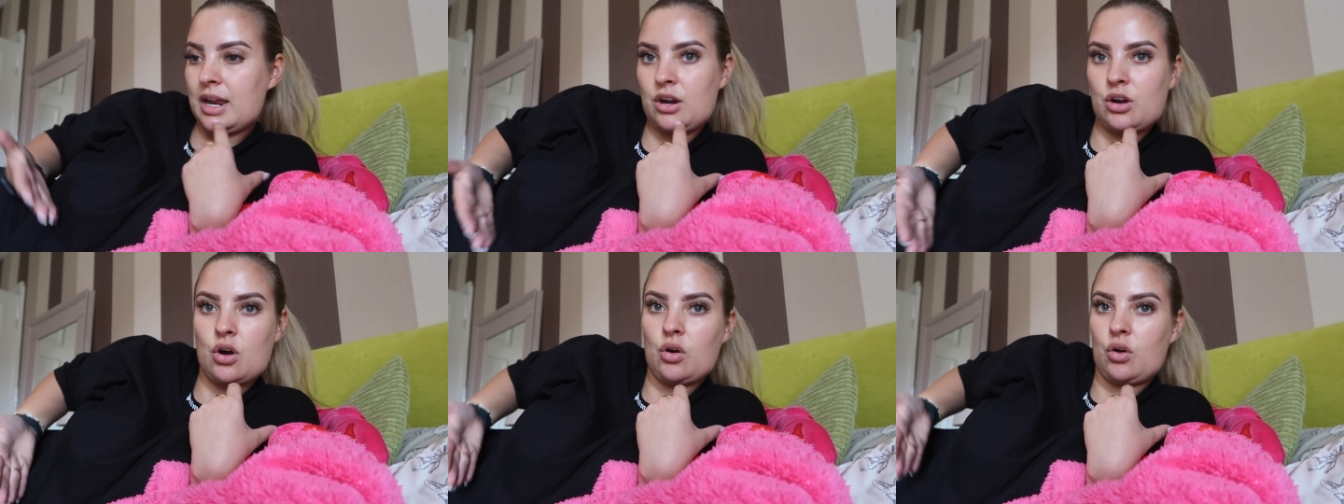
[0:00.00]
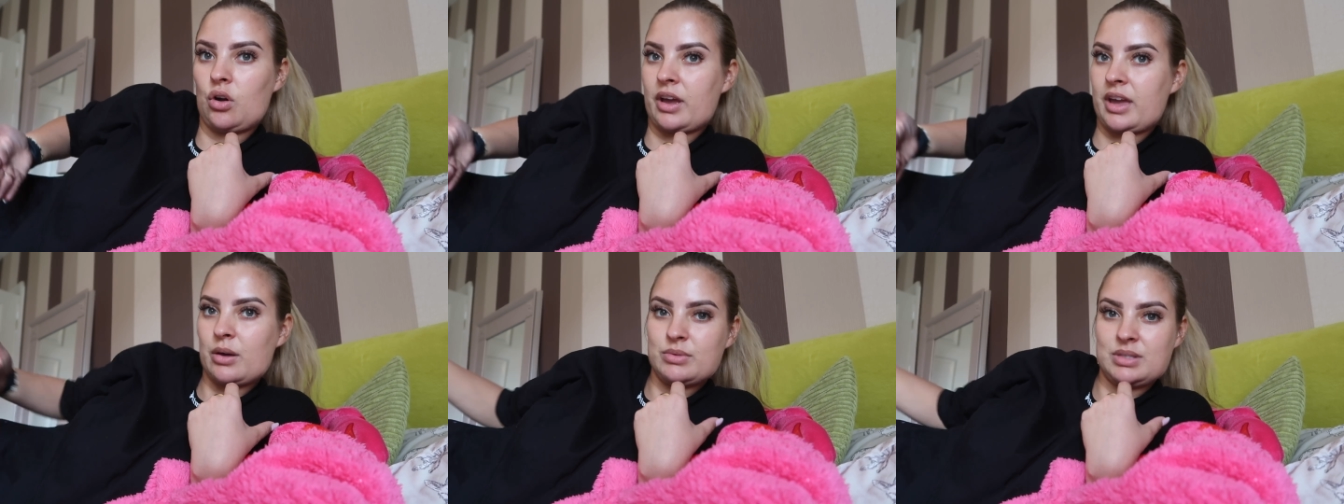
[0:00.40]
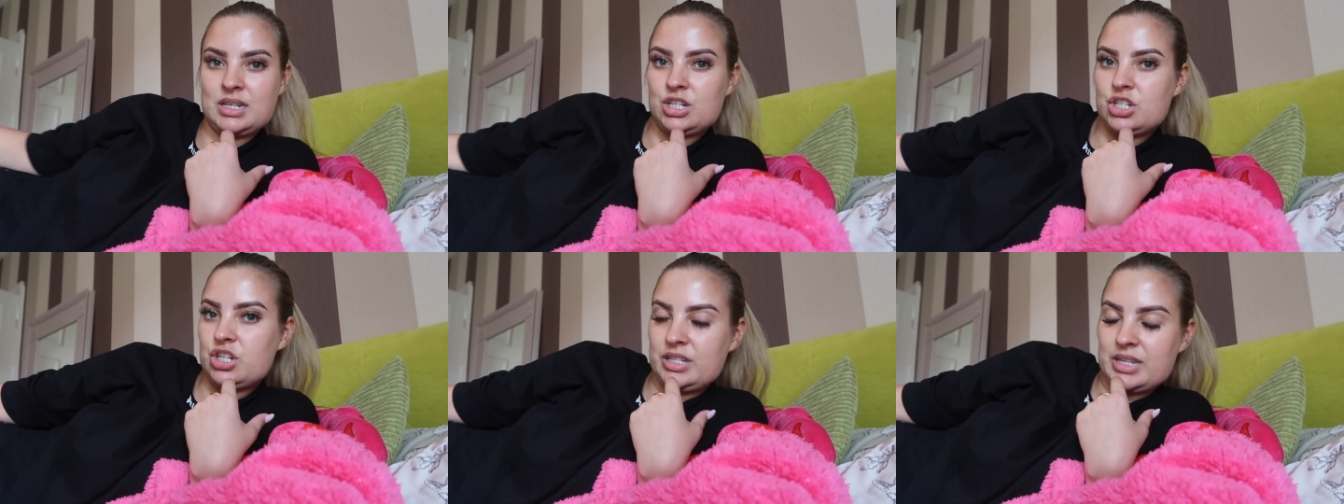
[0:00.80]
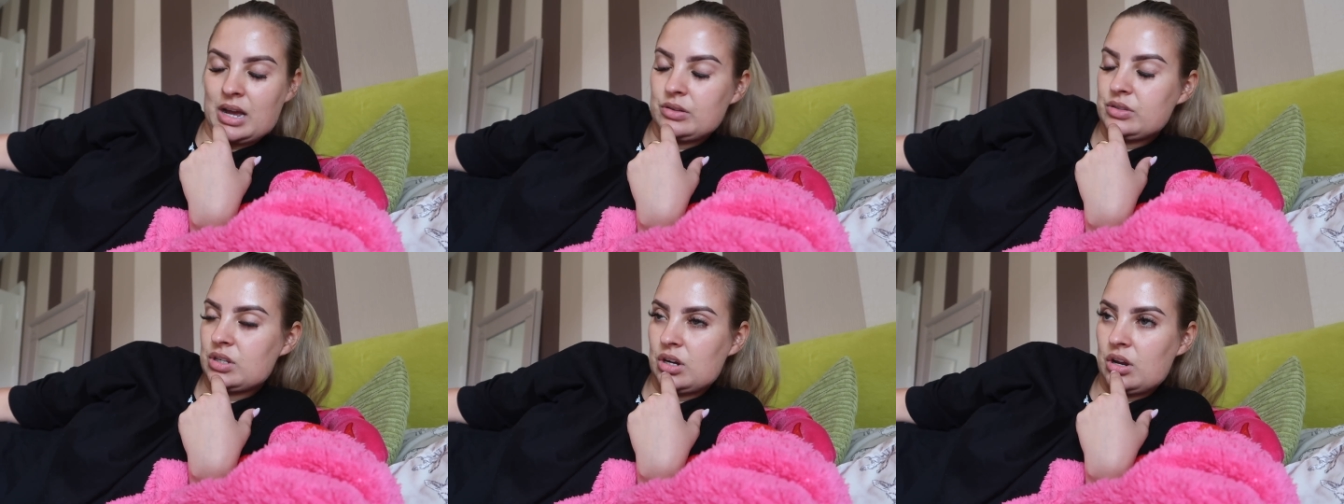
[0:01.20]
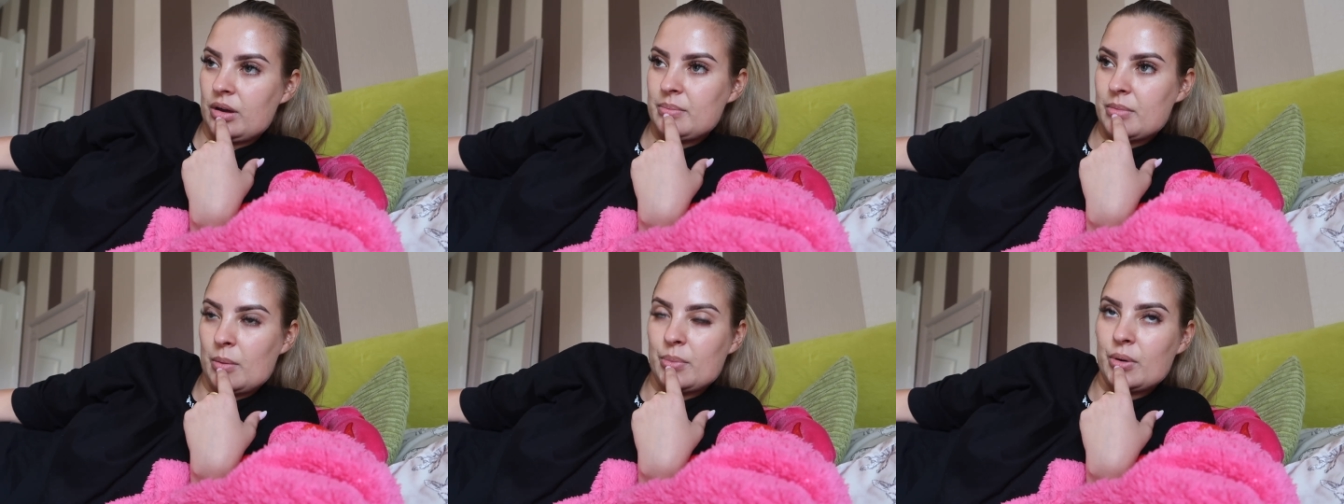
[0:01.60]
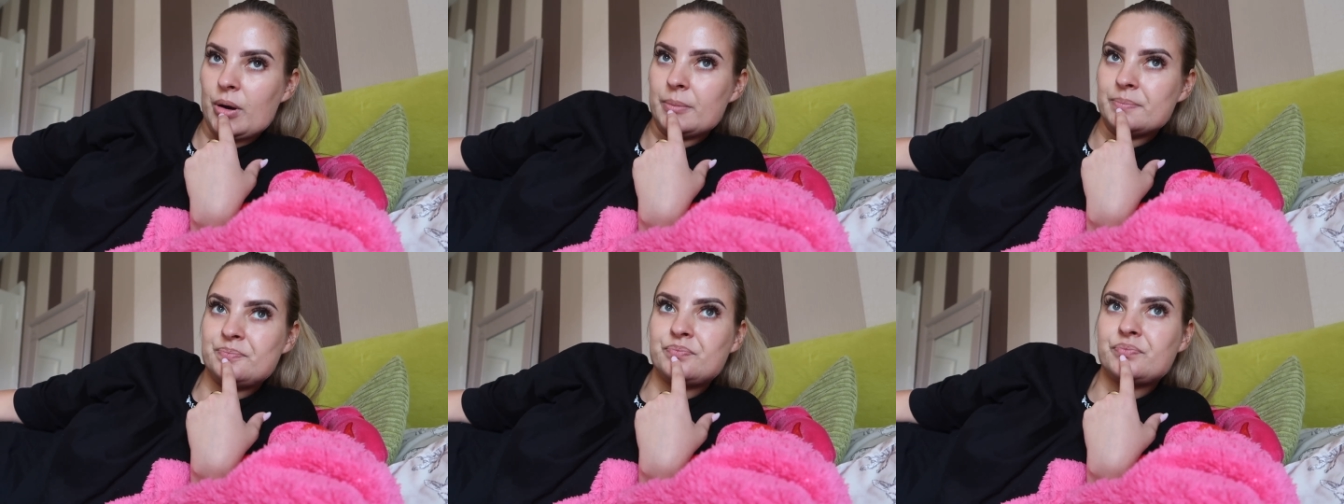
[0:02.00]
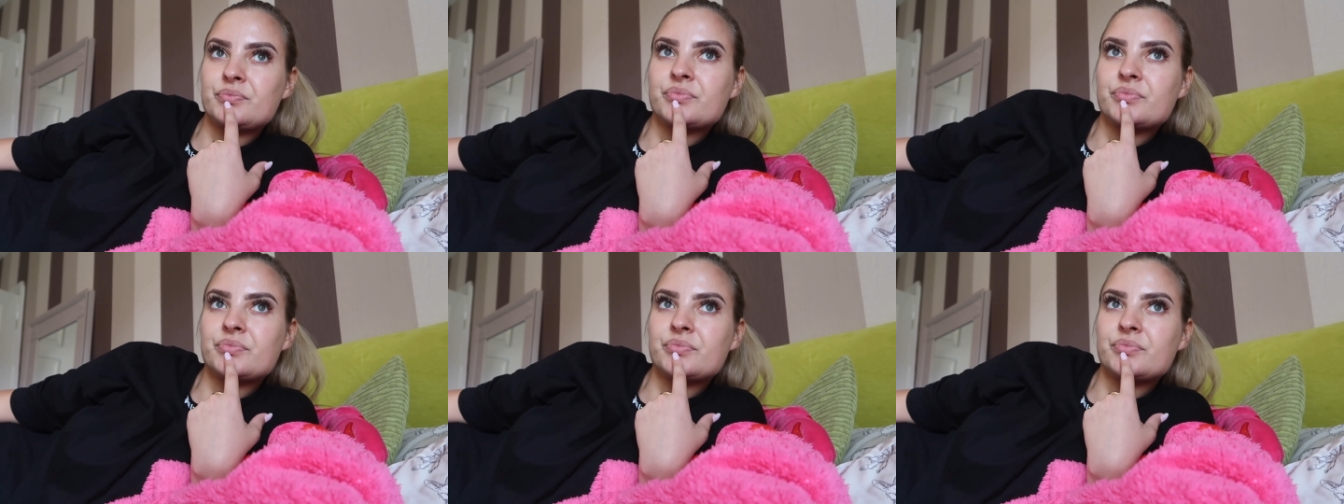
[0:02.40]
and long. Like it was literally down to like my bum.